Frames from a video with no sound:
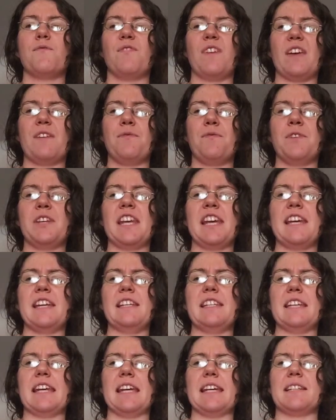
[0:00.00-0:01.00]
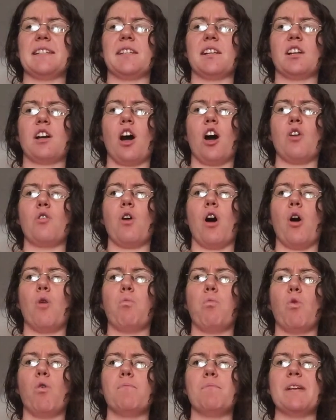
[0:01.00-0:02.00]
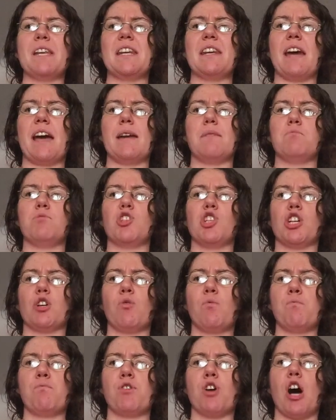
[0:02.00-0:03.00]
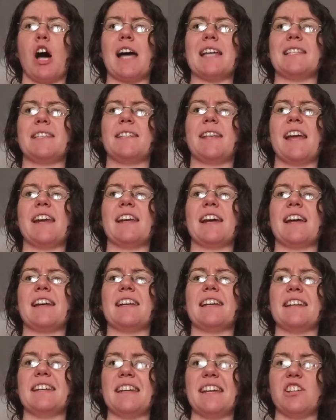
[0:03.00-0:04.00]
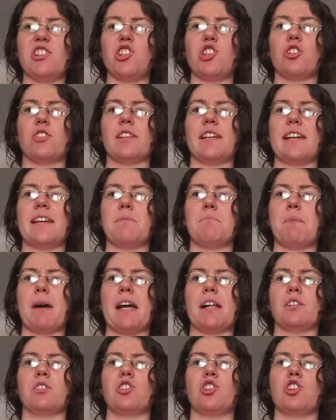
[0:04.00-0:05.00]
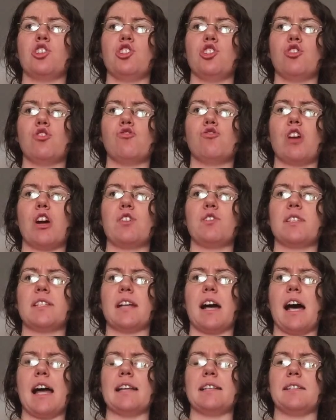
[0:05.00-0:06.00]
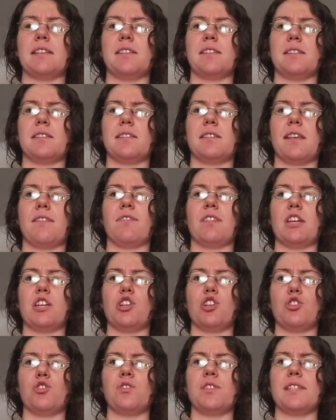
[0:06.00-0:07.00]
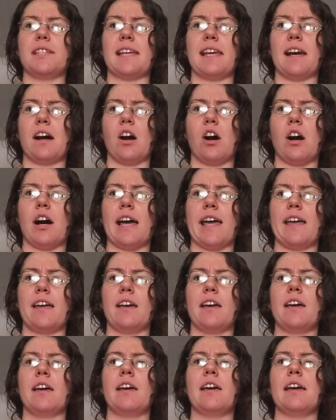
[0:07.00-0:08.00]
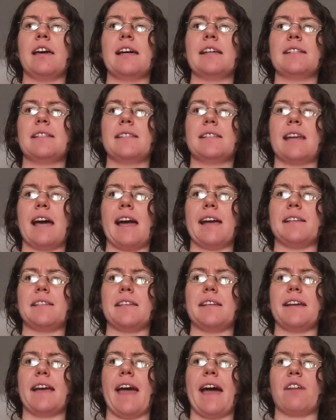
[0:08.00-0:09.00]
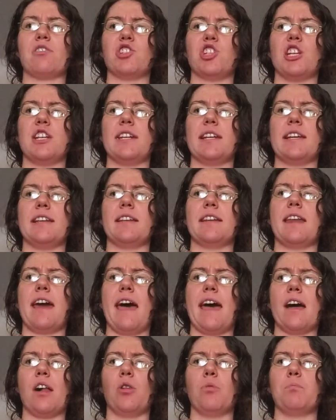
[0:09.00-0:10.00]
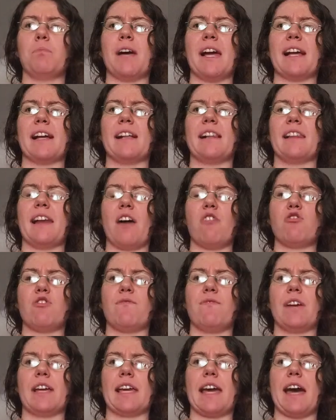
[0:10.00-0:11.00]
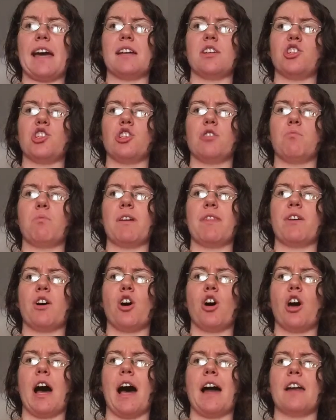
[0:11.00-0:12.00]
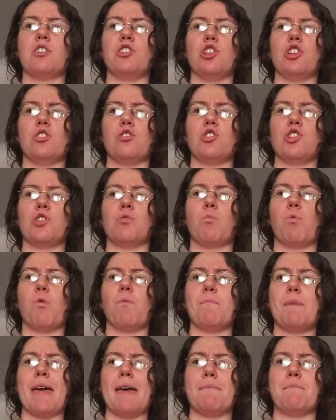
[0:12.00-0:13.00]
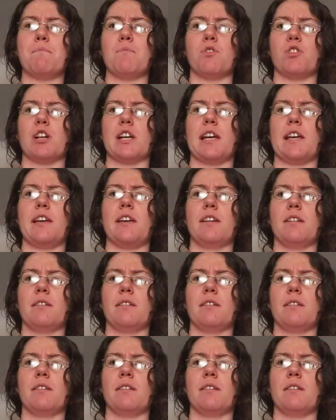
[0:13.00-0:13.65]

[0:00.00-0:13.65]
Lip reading: 15 years ago, a woman named Jill Price sent an initial email to neuroscientists at the UCI stating how she needed help and clarification with her unusual memory.